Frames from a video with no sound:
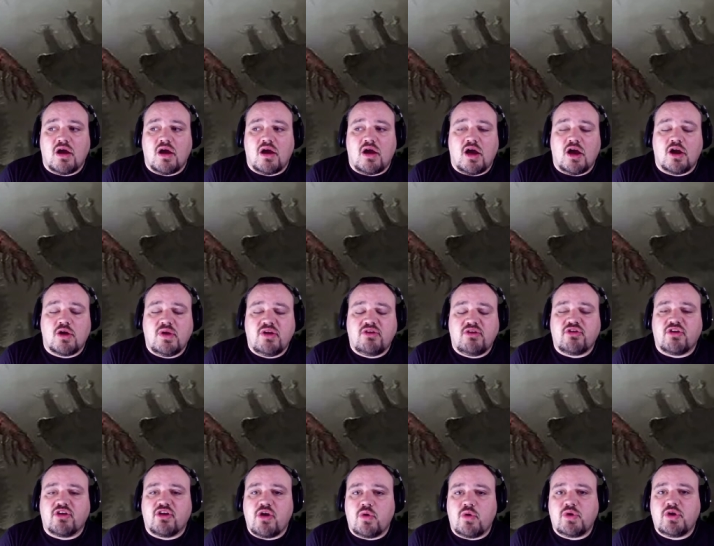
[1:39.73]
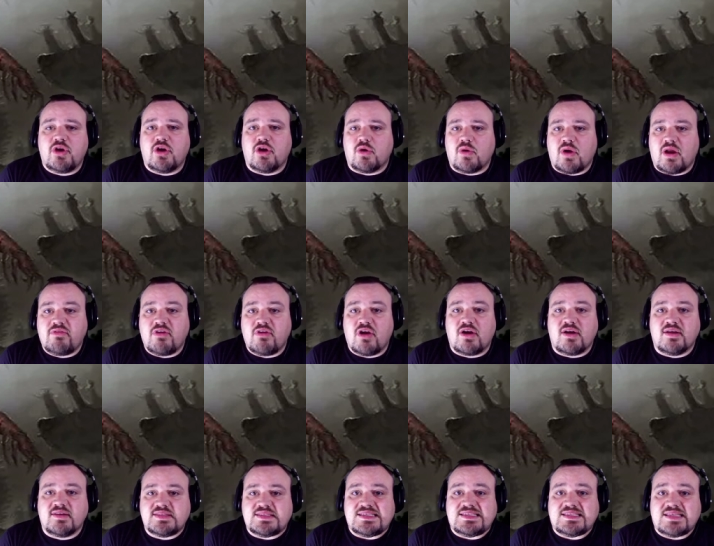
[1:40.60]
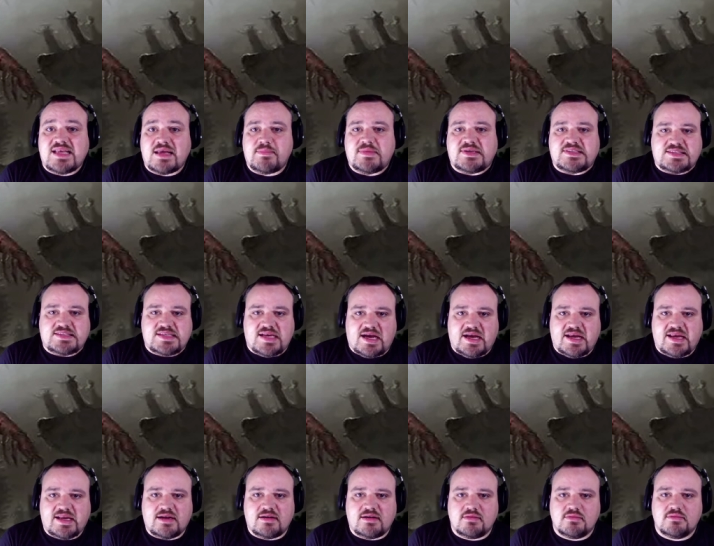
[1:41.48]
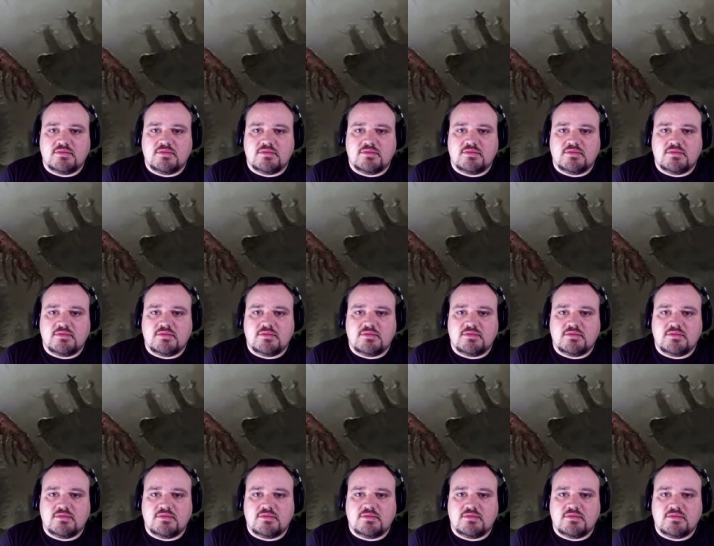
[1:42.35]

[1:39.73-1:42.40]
a creature going to your graveyard is the same as dying.